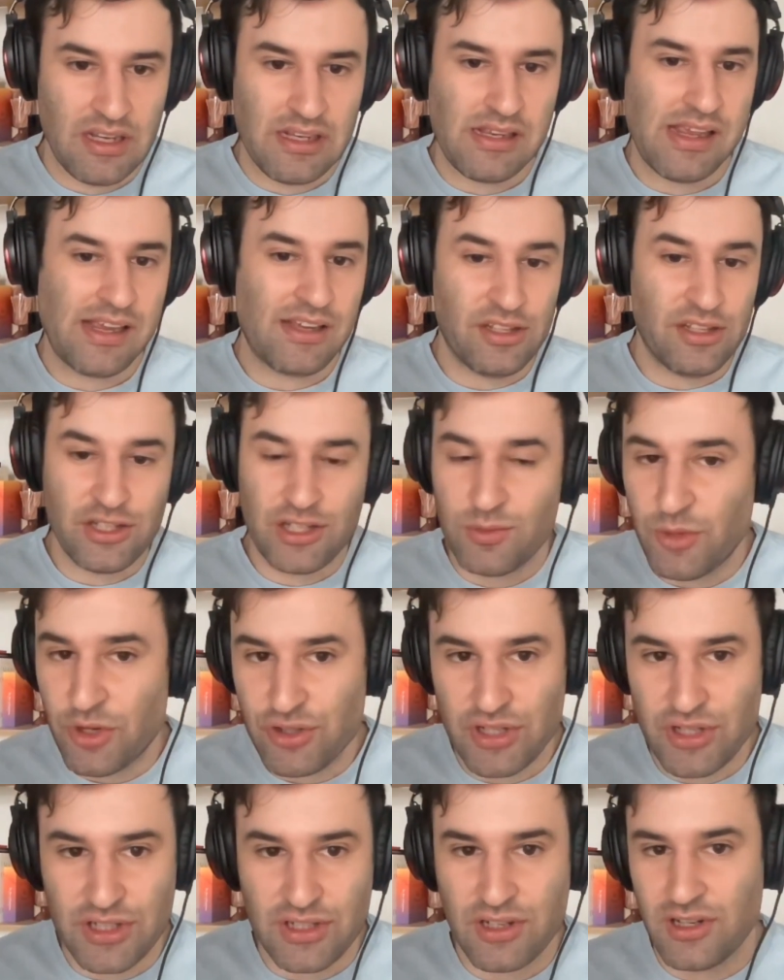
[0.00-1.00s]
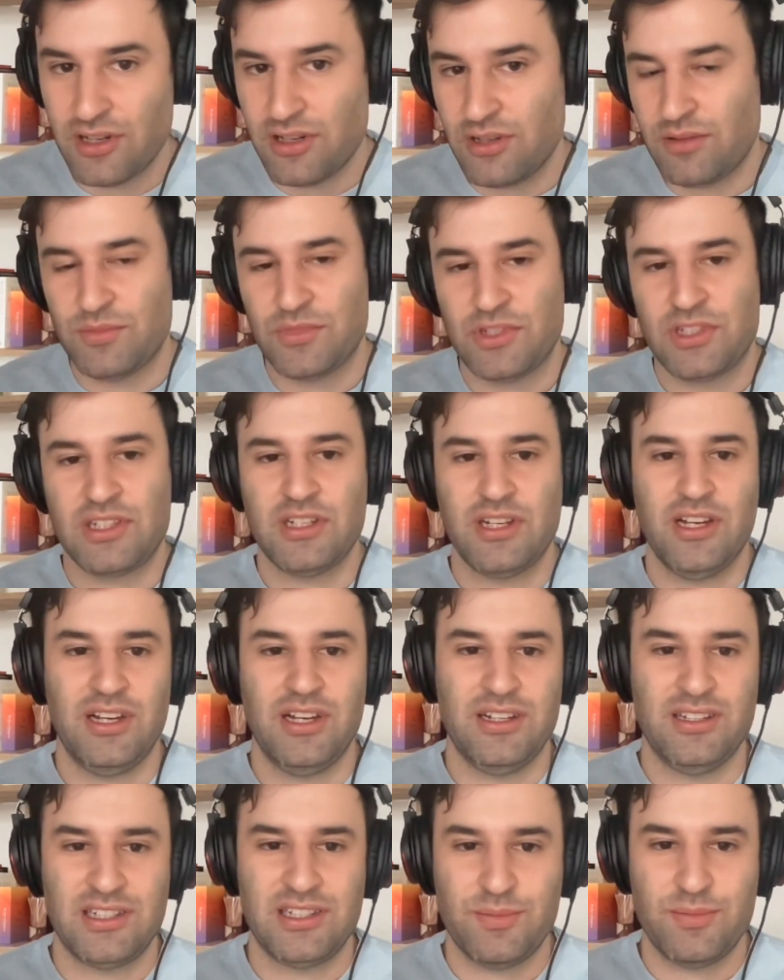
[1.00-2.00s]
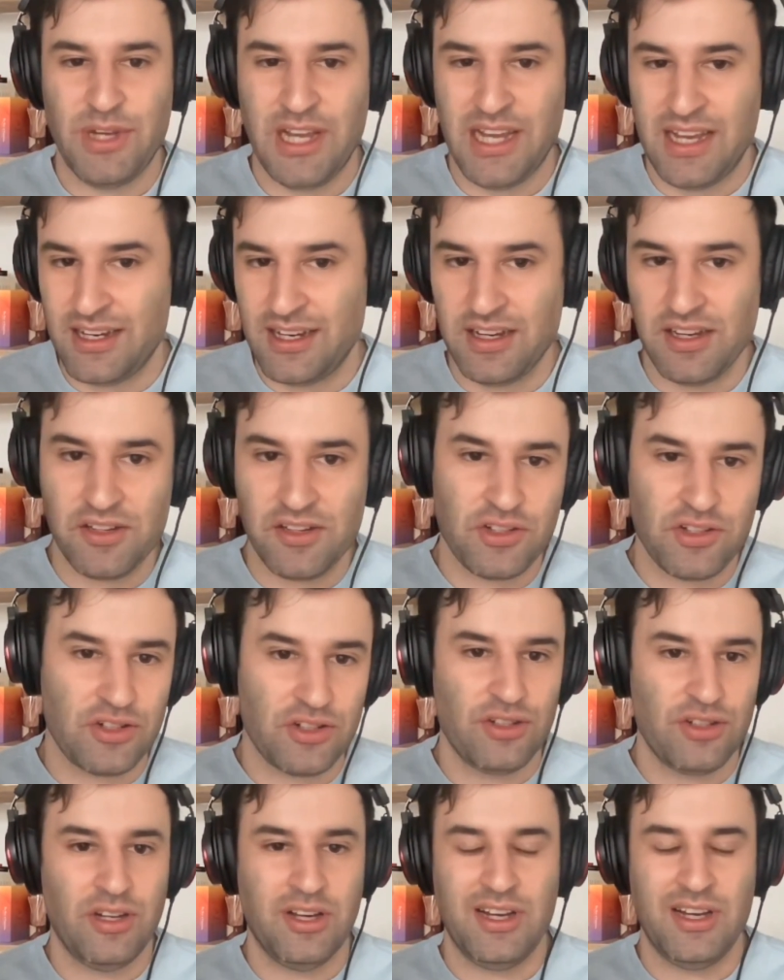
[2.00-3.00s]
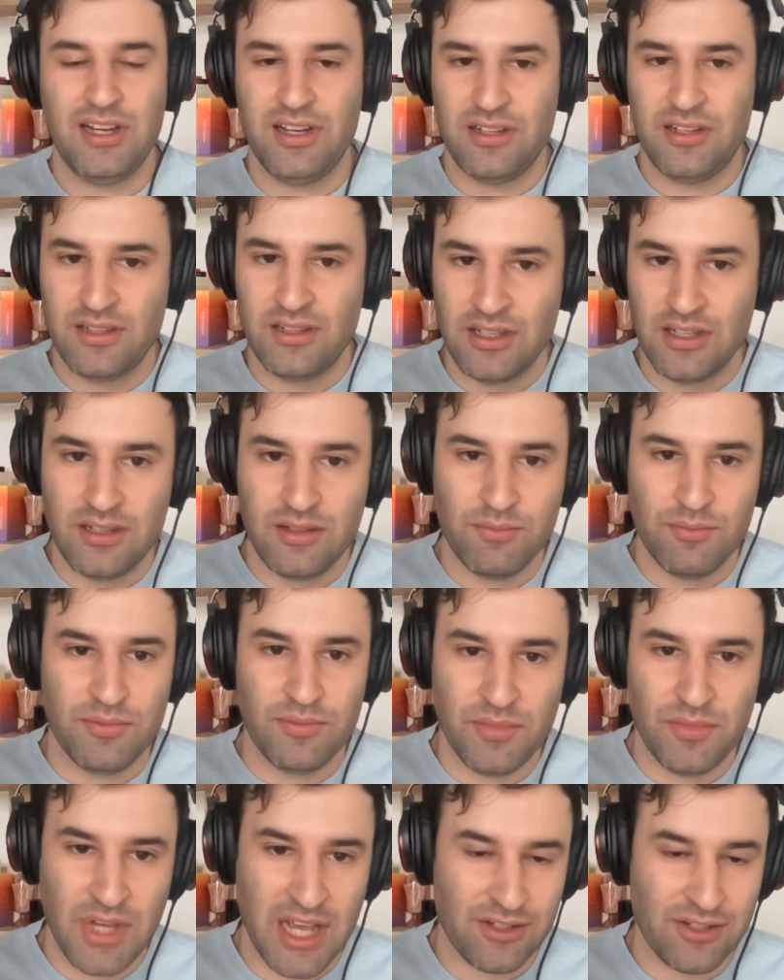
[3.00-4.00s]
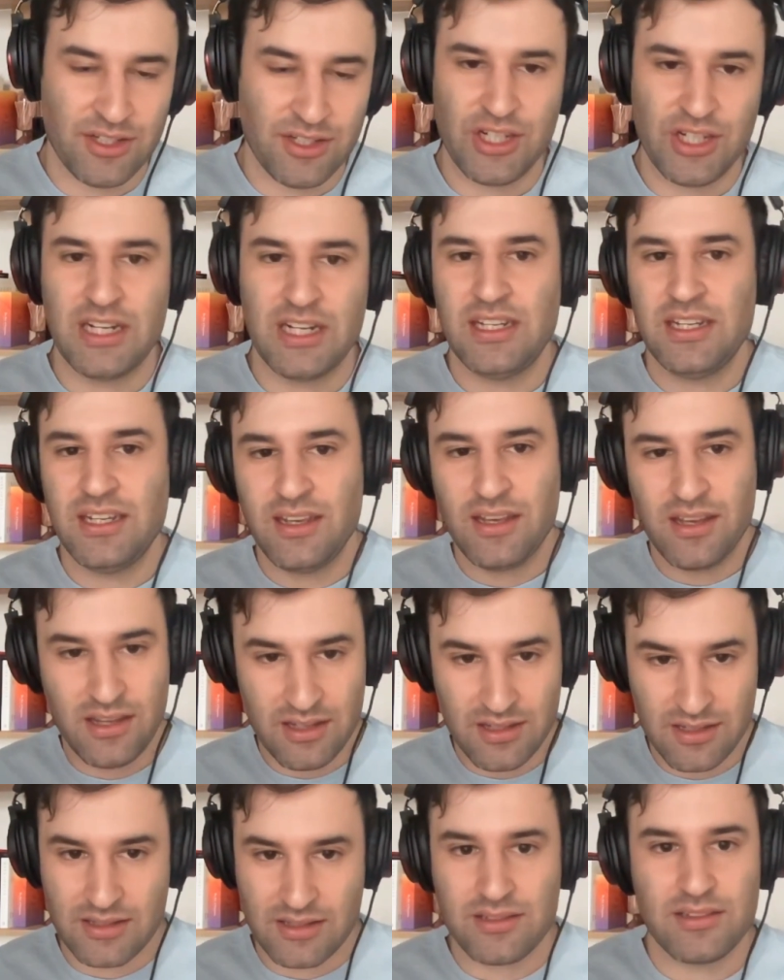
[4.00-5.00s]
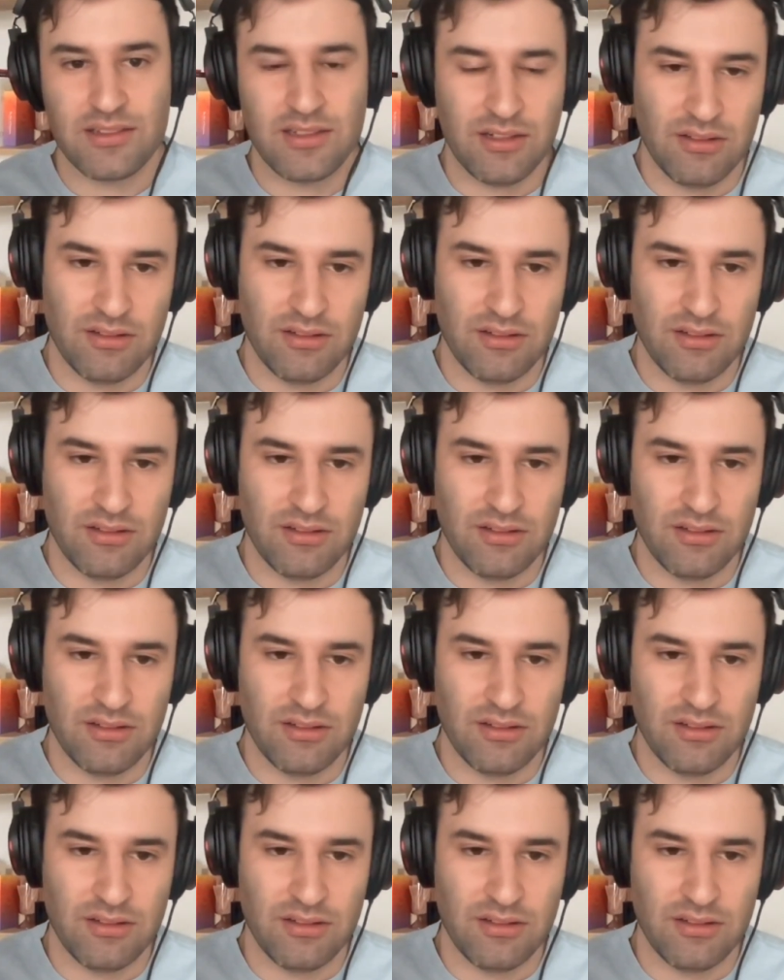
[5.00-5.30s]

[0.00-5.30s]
English emotion terms, Spanish, Mandarin Chinese,